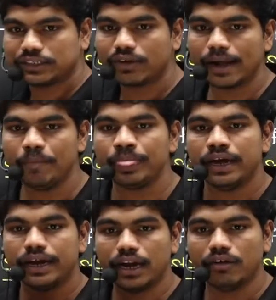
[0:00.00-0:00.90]
Okay,
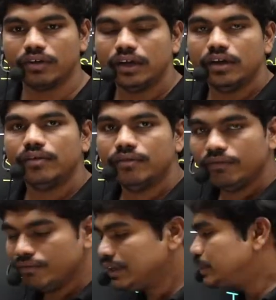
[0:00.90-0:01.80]
now which